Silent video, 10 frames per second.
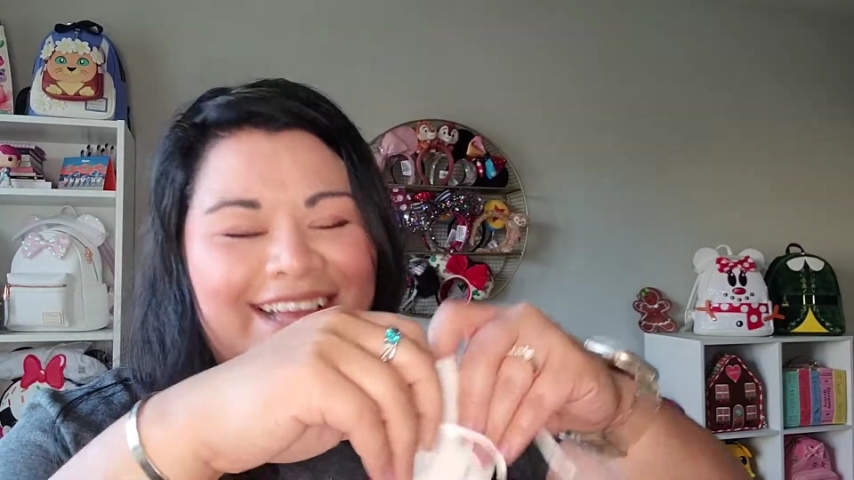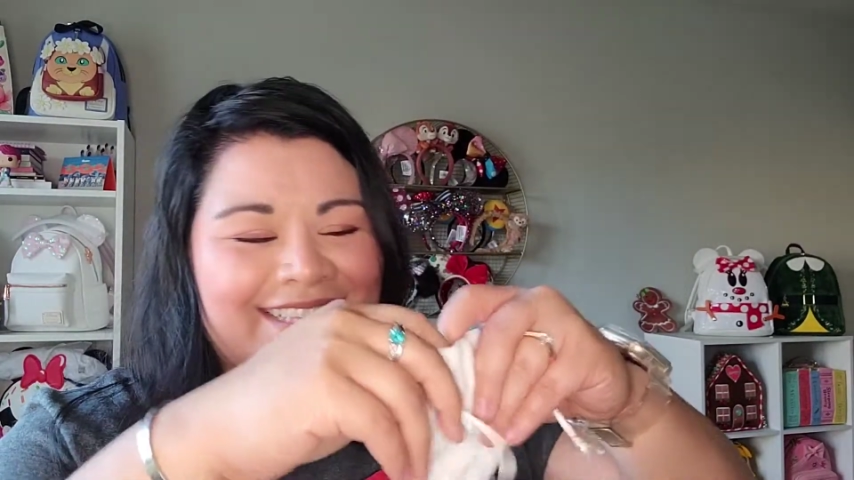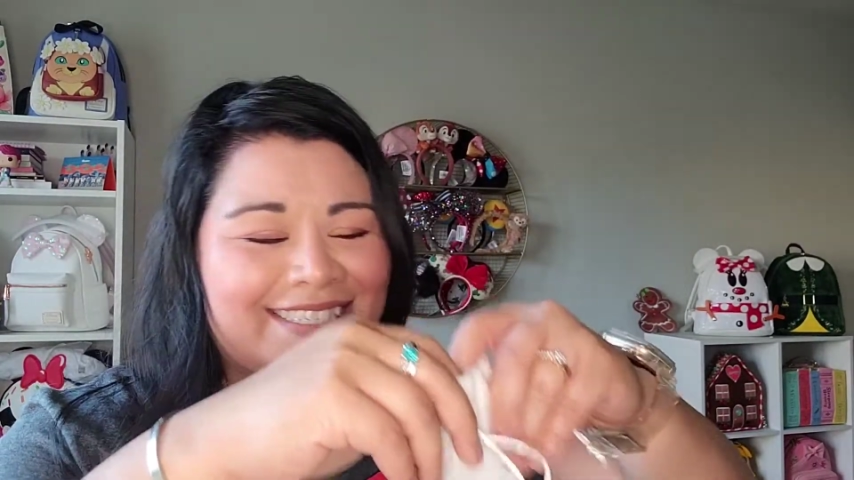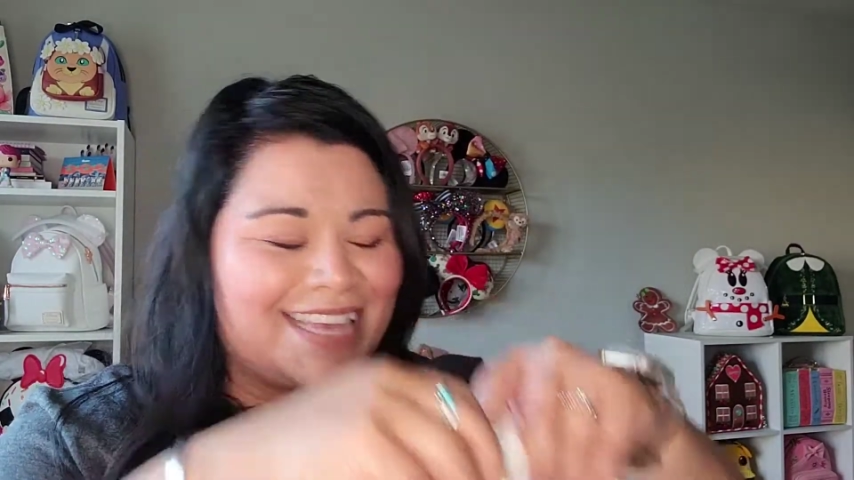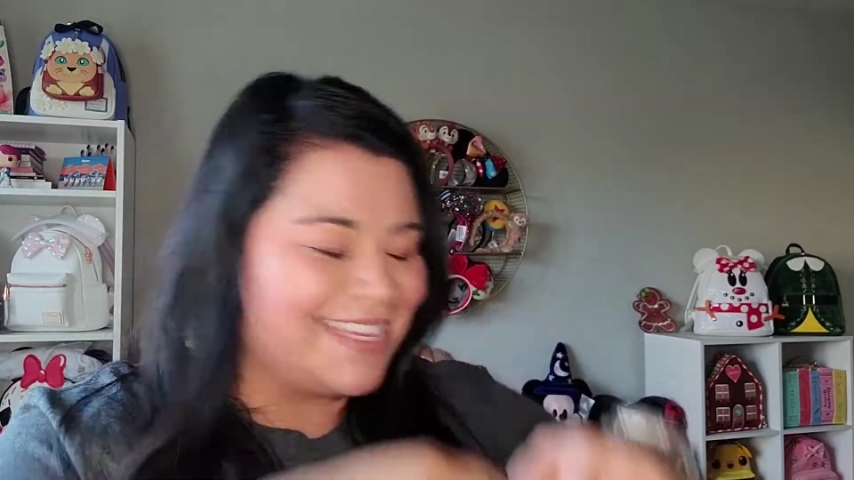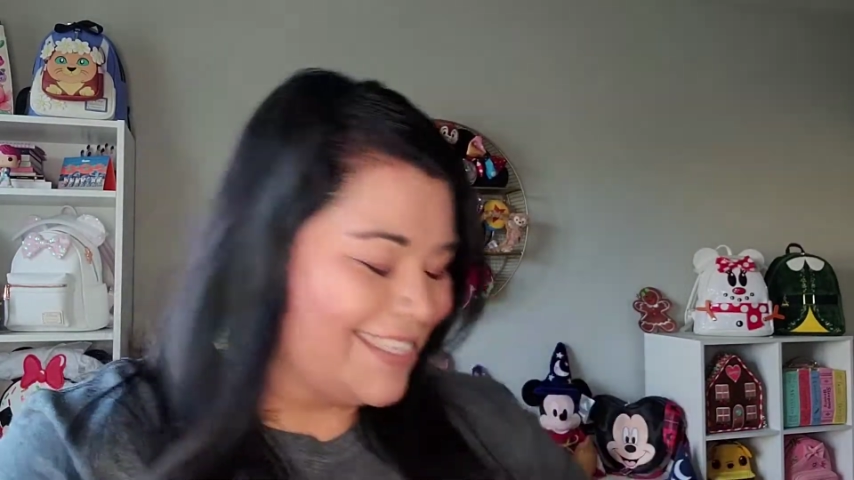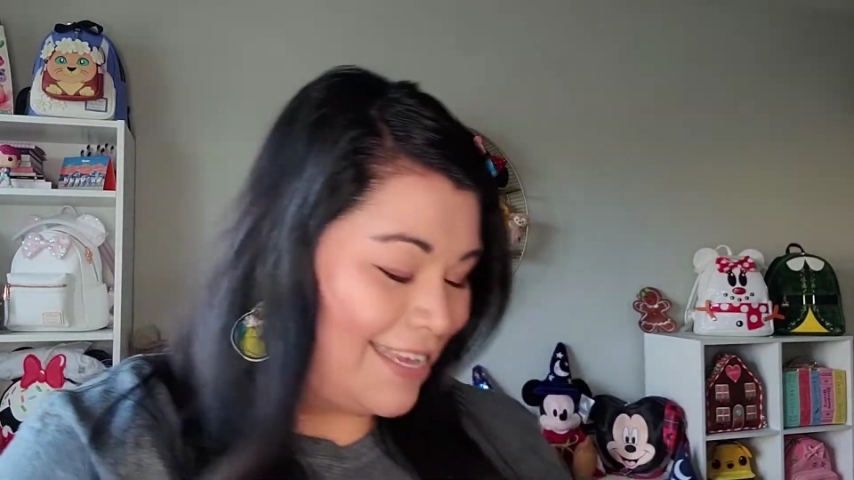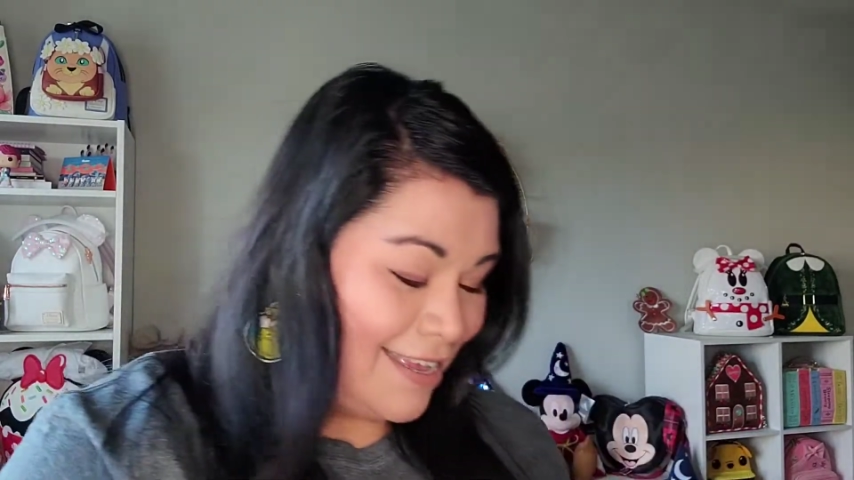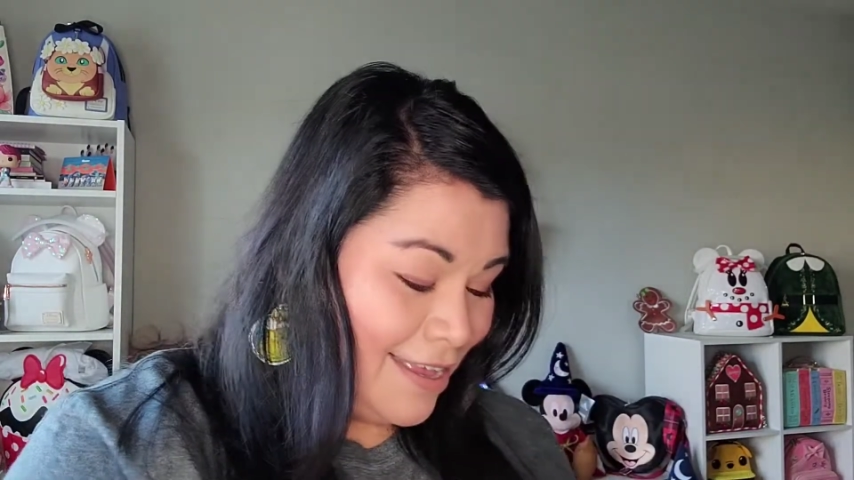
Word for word: it says,